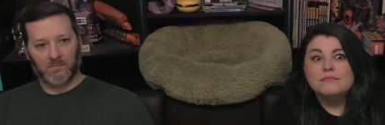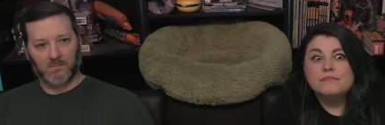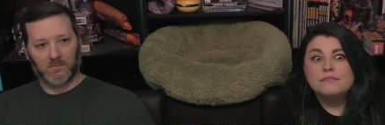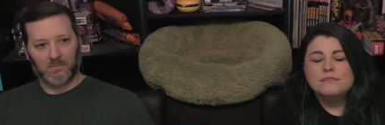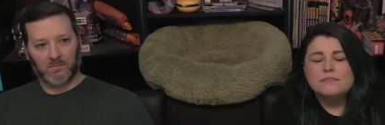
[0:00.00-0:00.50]

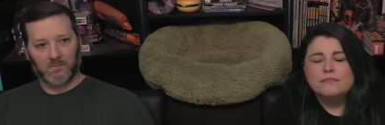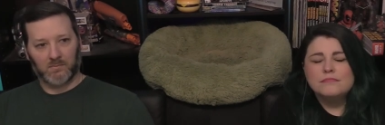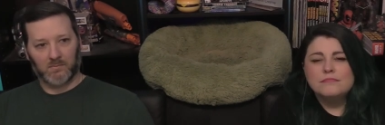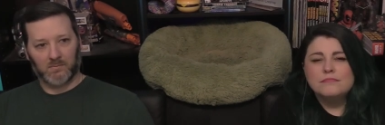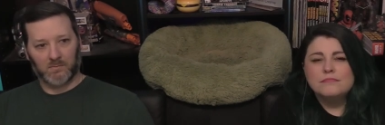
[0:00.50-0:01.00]

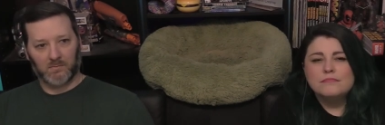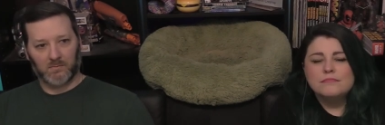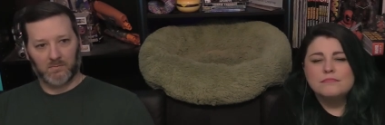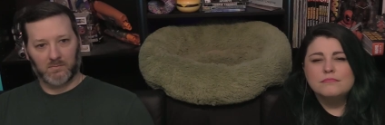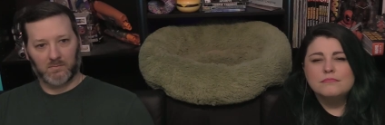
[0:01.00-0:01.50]

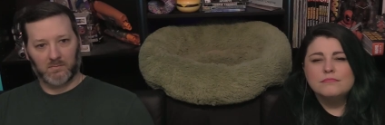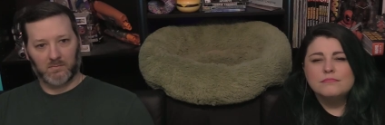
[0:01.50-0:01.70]
[no speech]